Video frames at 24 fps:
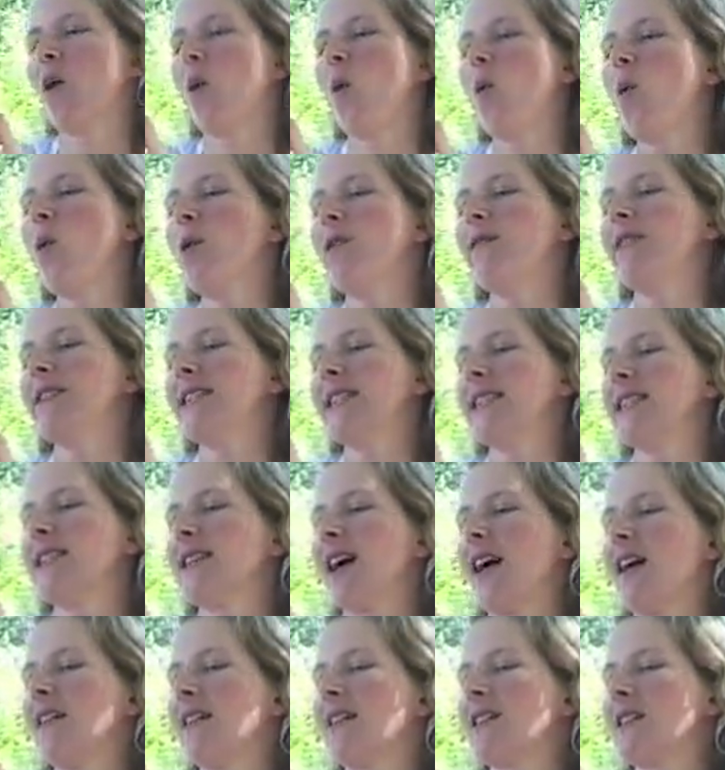all of the
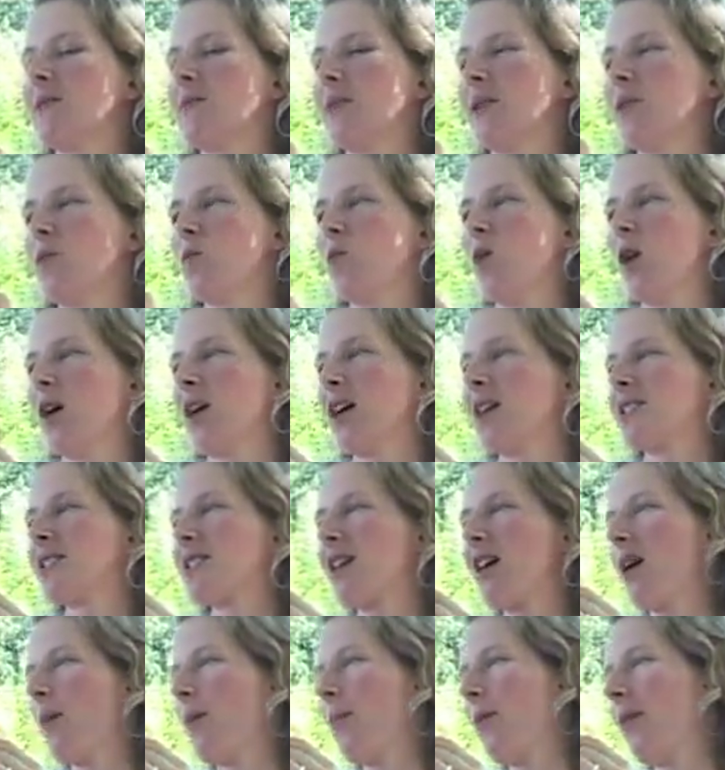detail has been worked
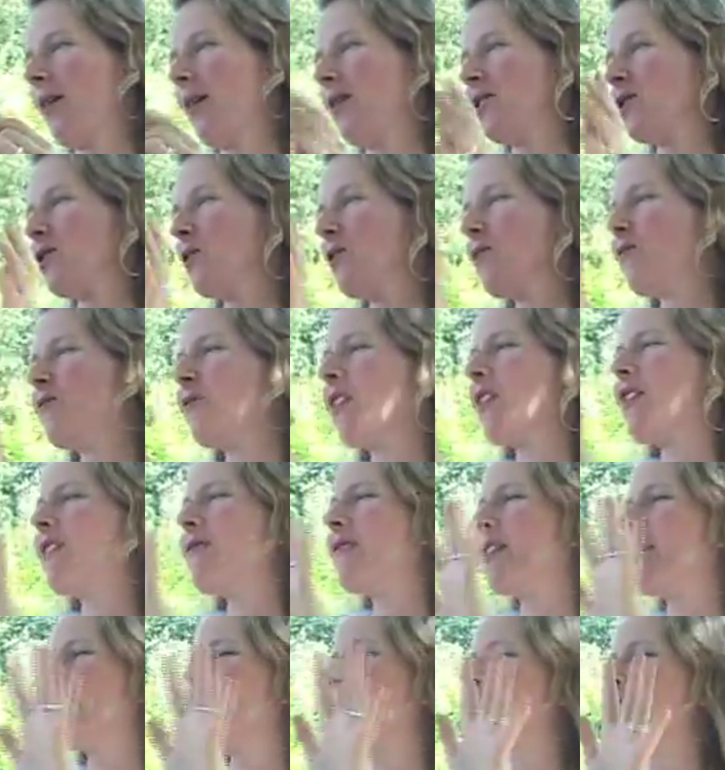up to a very,
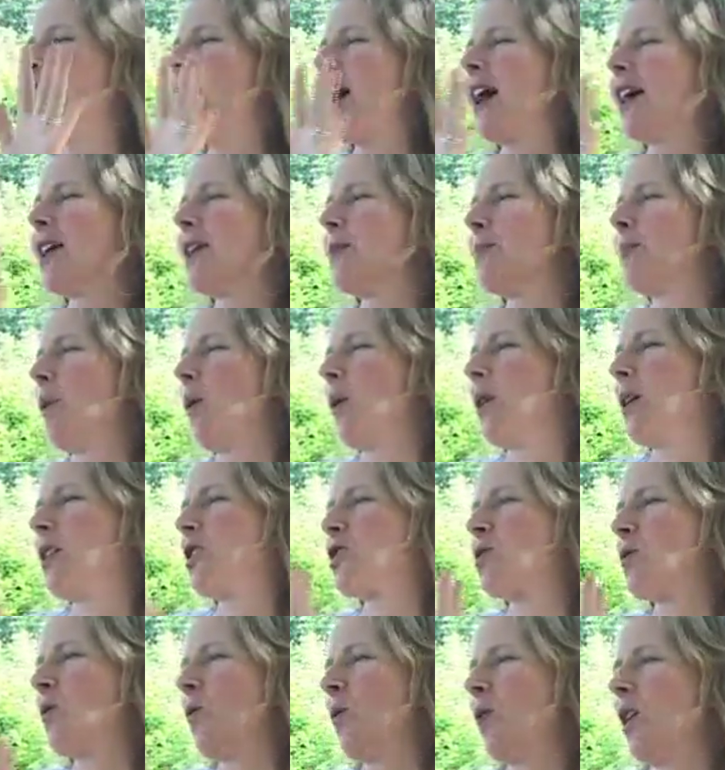very fine
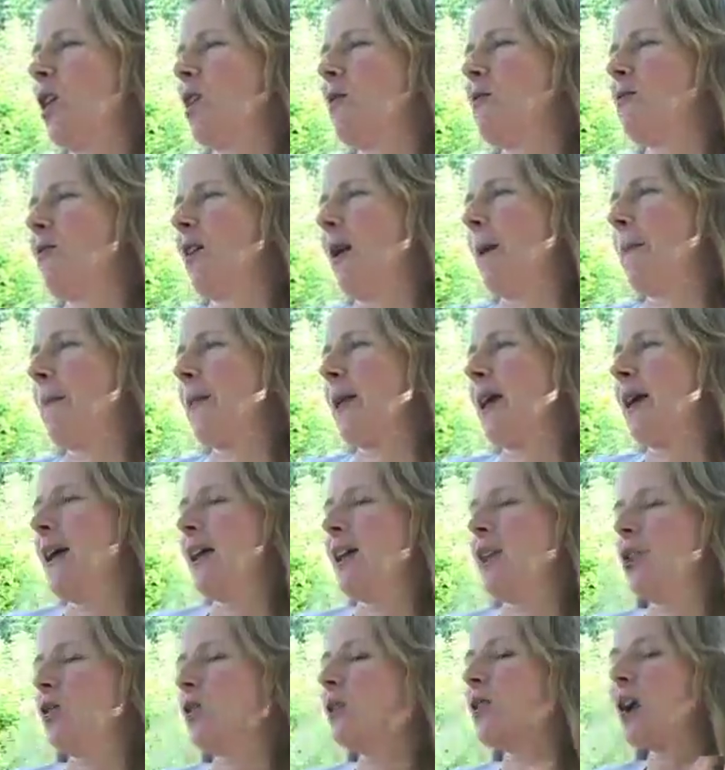polish all over,
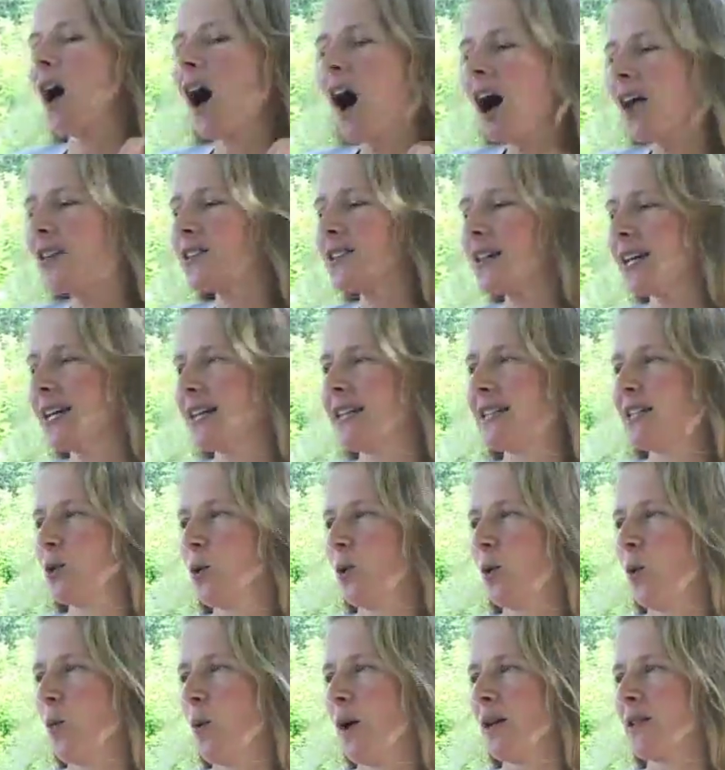you can't take it in
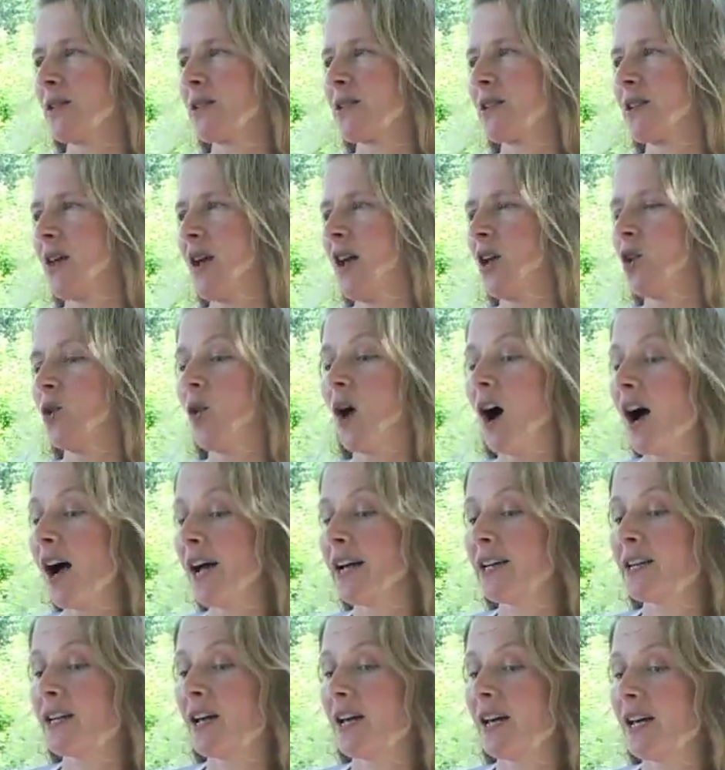all at once. Your
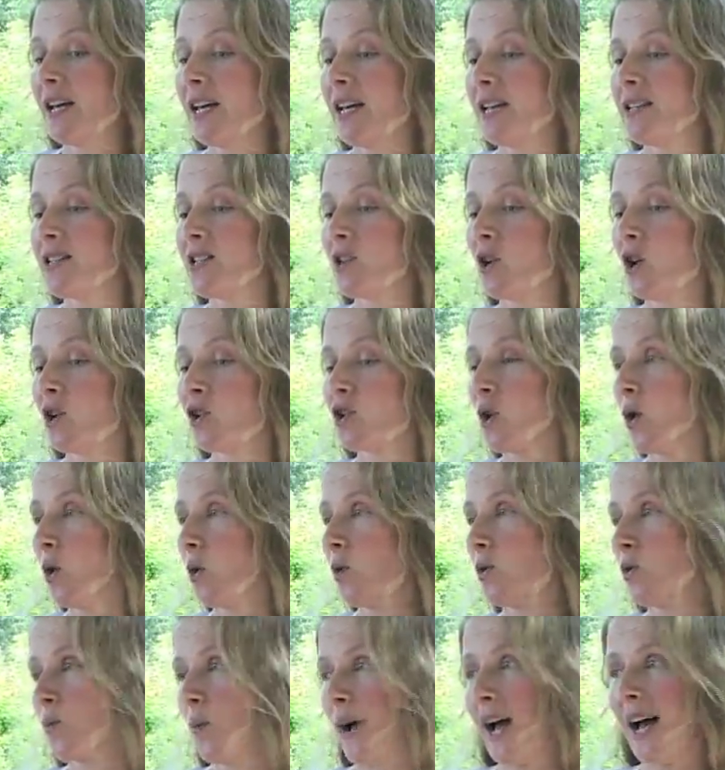eye is not
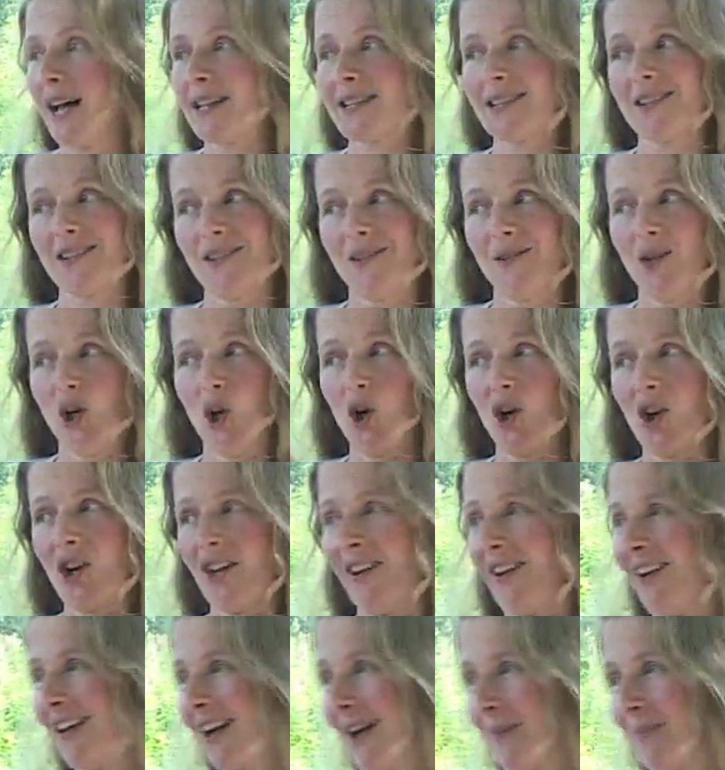told where to look,
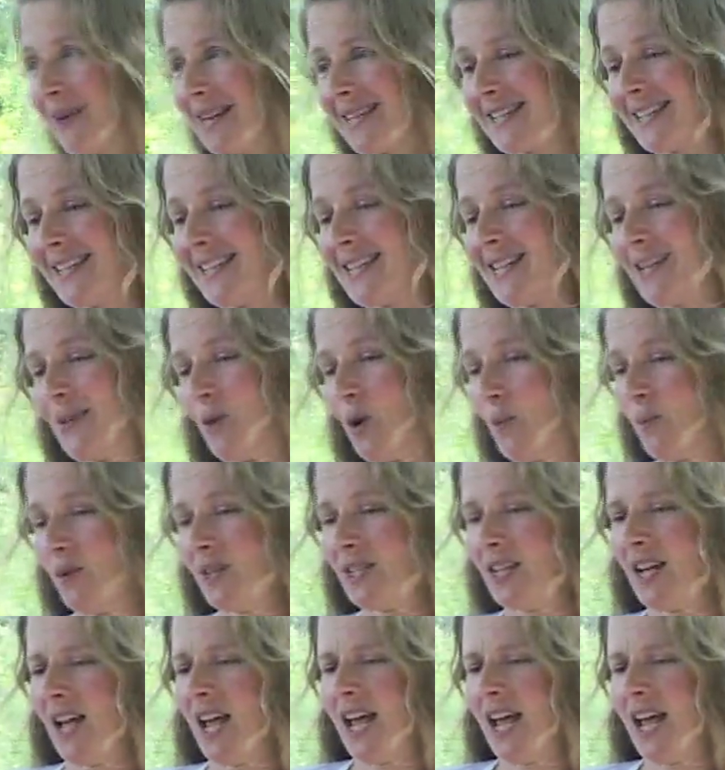and I'll come back to this in a moment.